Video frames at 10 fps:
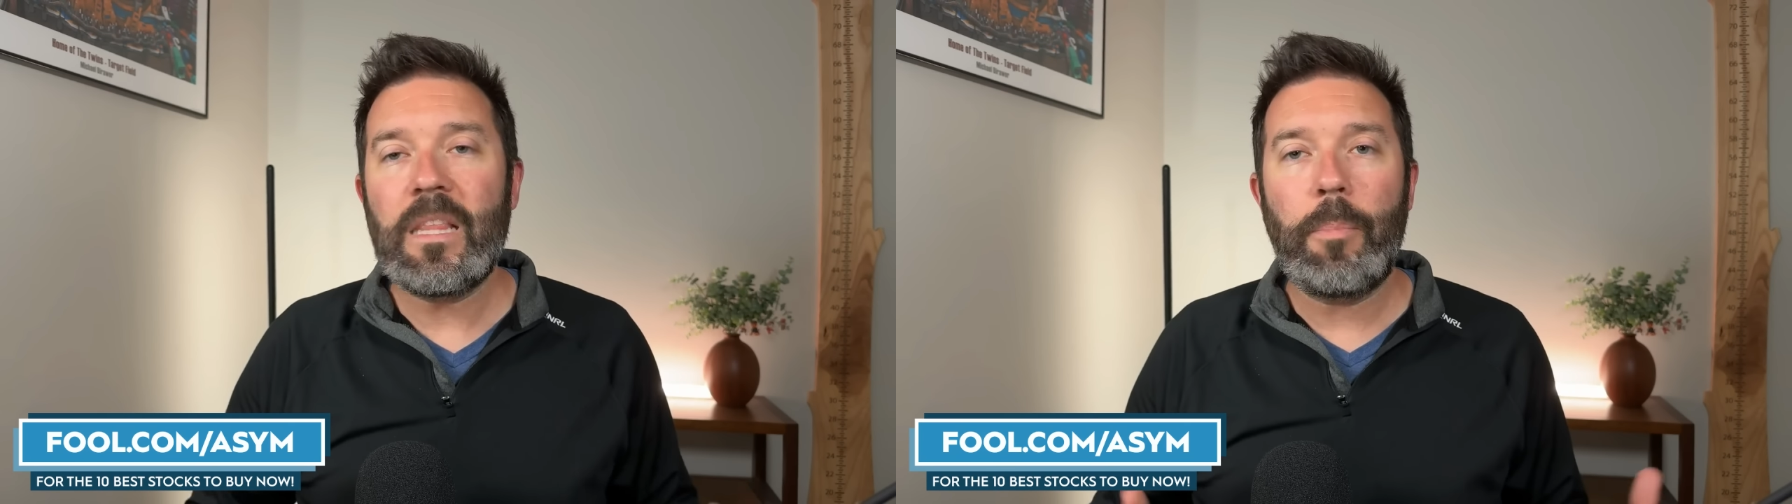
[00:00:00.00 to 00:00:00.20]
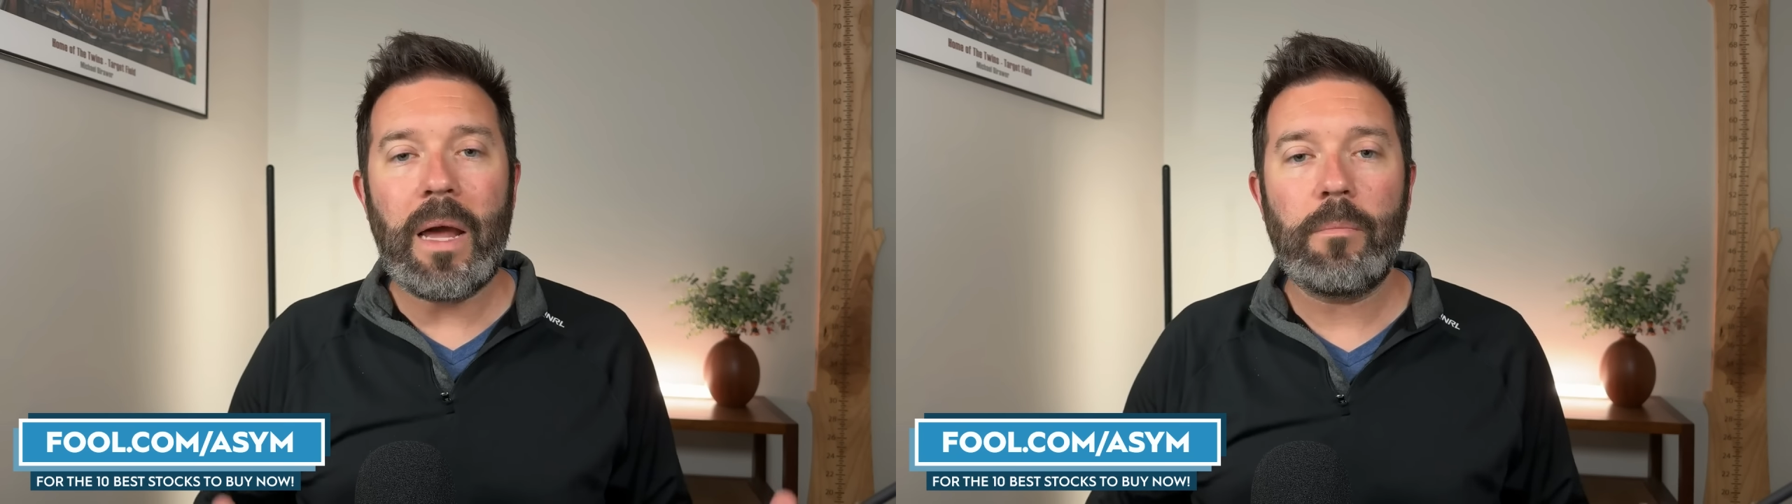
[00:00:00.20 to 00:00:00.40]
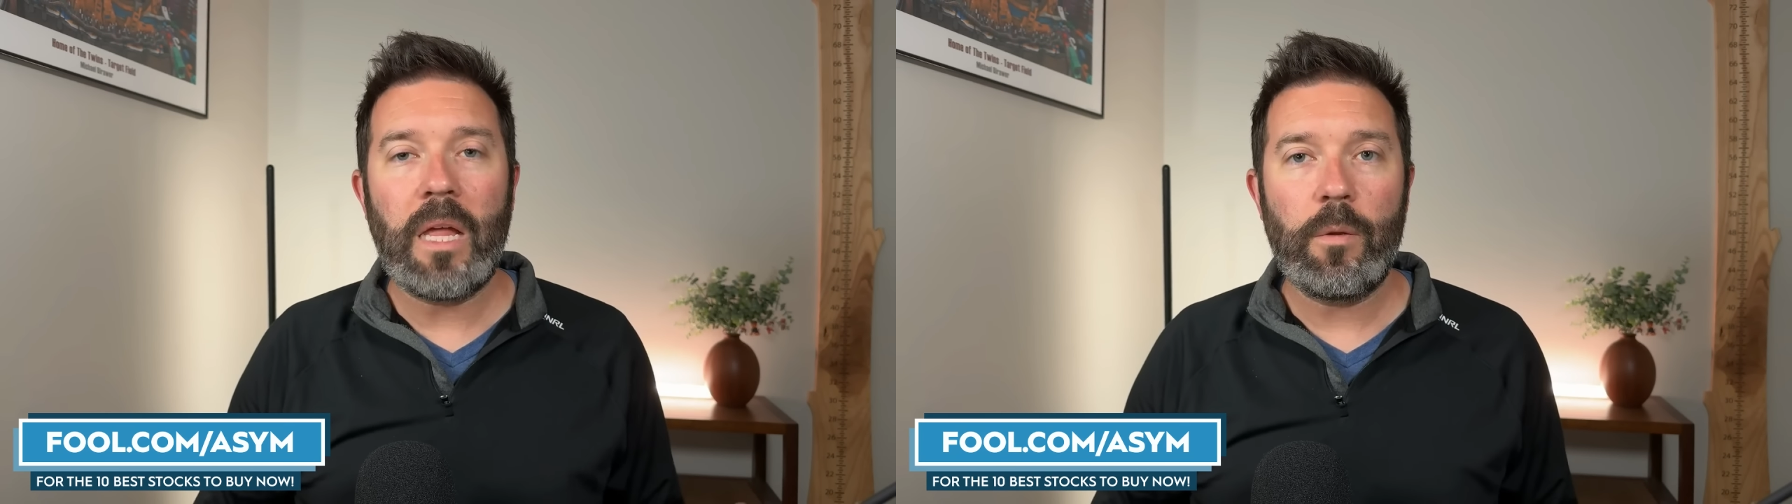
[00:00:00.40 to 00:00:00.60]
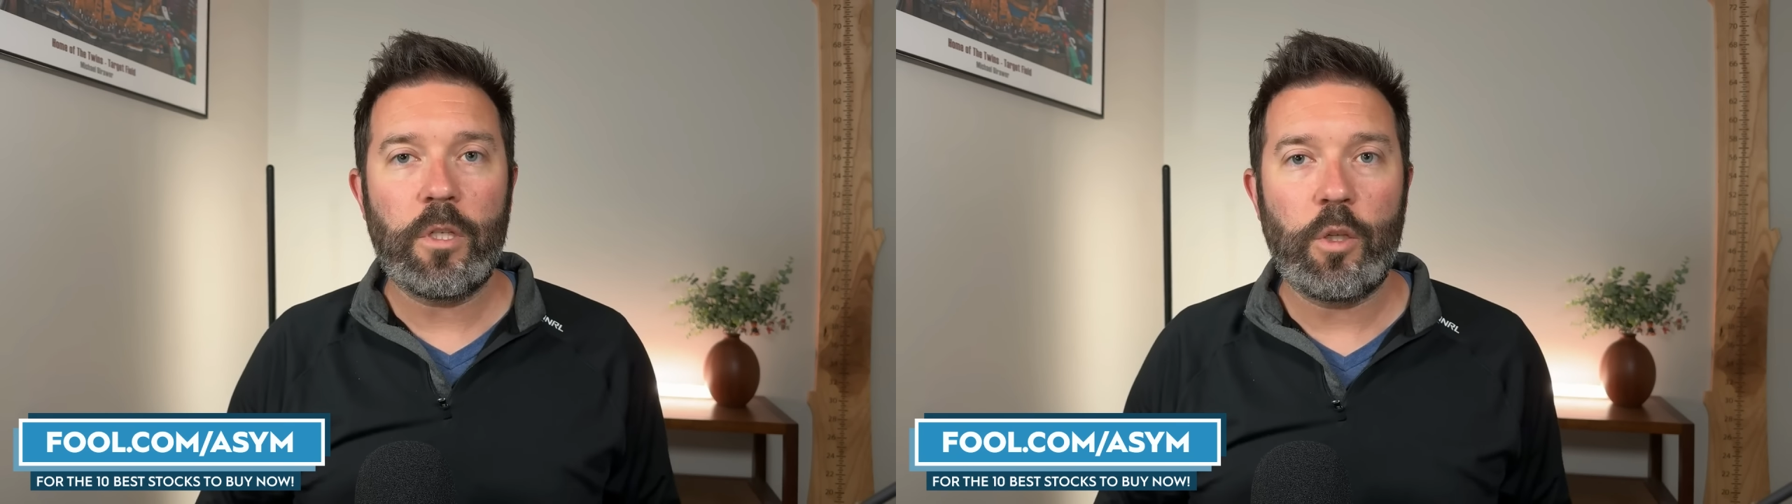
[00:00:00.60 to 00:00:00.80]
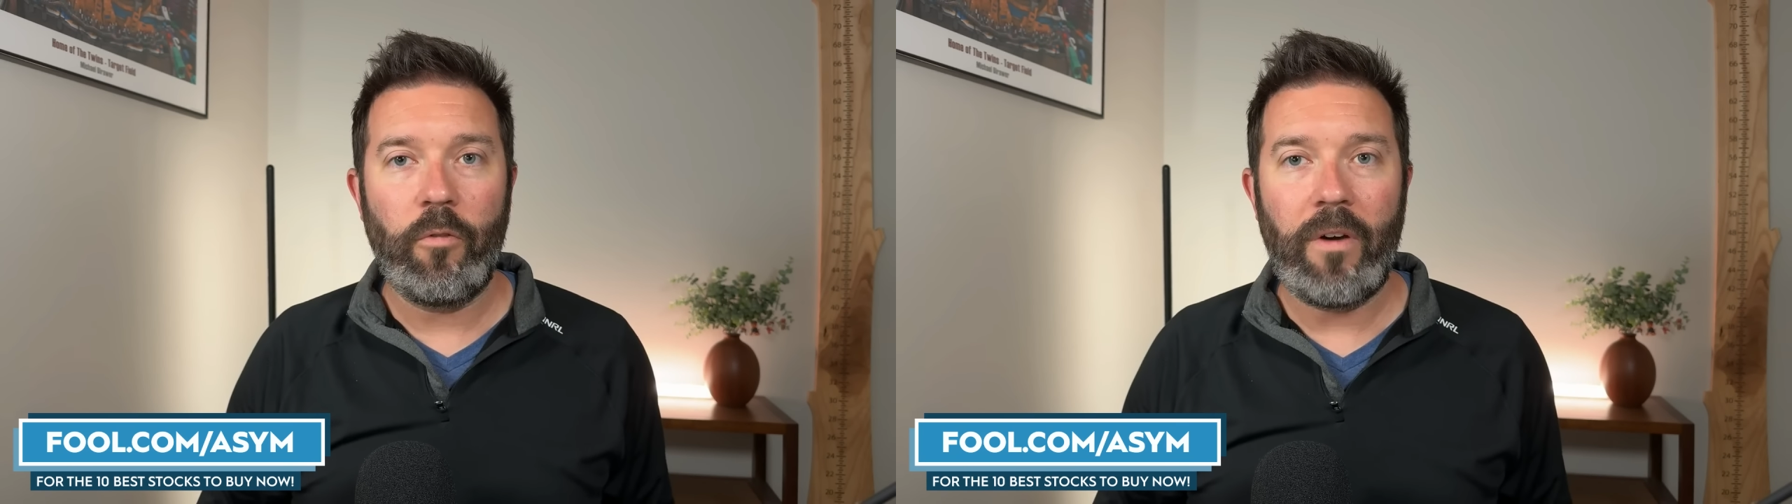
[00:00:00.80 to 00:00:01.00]
bottom line with
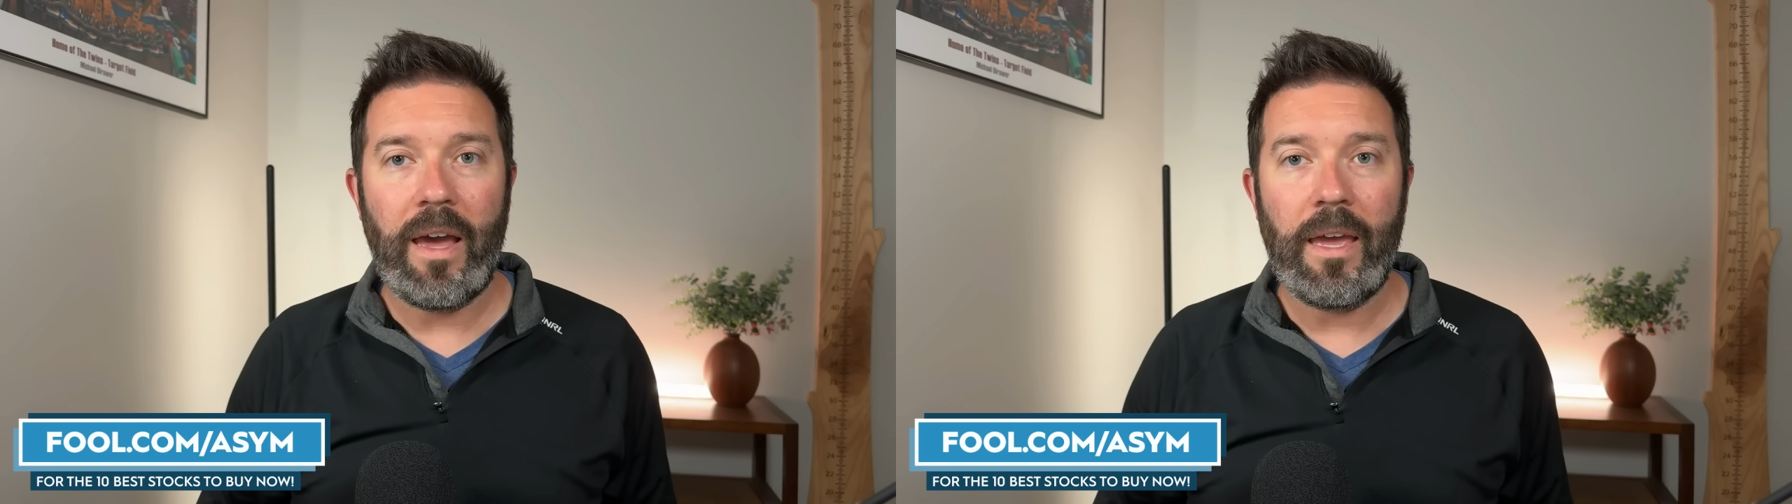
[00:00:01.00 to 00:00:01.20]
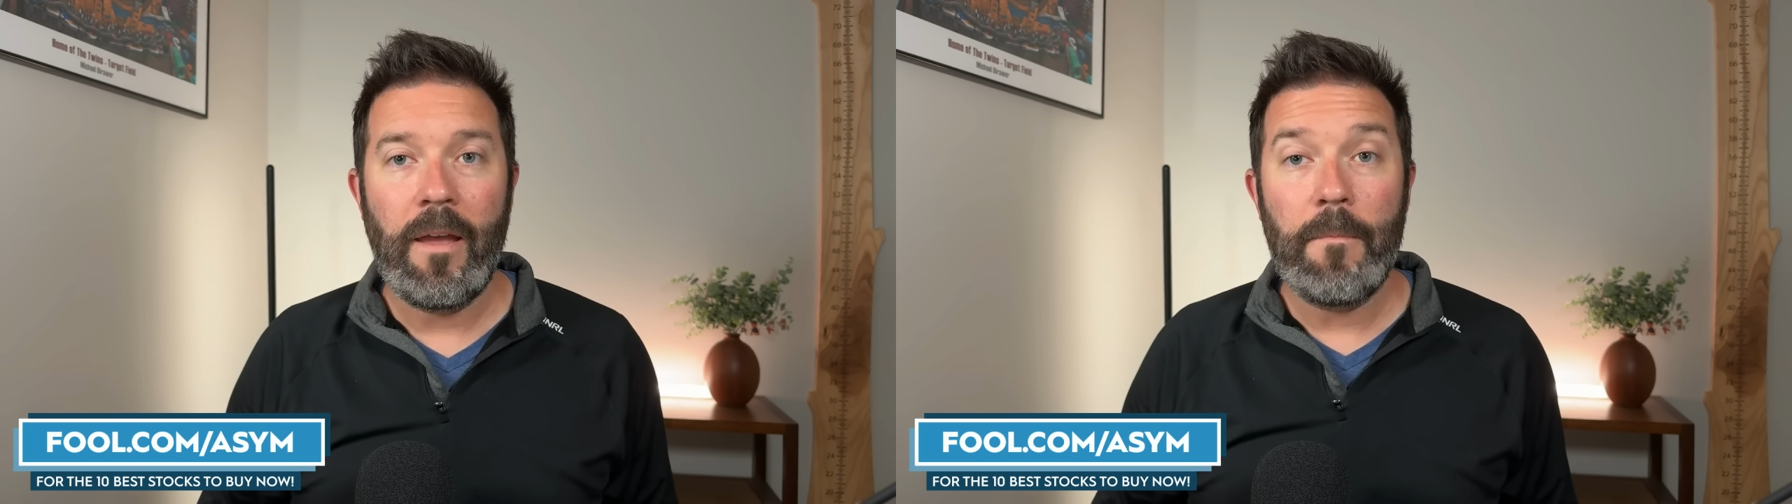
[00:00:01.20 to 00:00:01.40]
SoFi